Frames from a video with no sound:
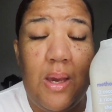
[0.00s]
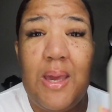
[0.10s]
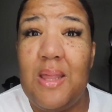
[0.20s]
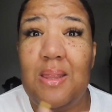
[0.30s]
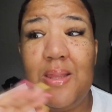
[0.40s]

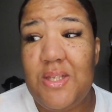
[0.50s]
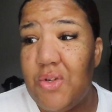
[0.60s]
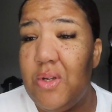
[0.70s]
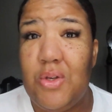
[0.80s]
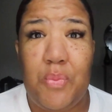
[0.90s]
Again, these
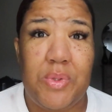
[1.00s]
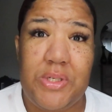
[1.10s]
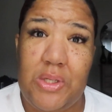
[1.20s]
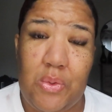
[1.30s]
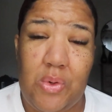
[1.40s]
are in no
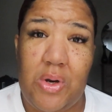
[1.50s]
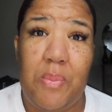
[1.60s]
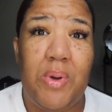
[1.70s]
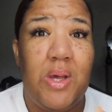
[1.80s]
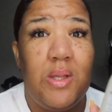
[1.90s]
particular order,
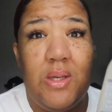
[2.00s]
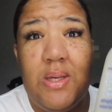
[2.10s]
but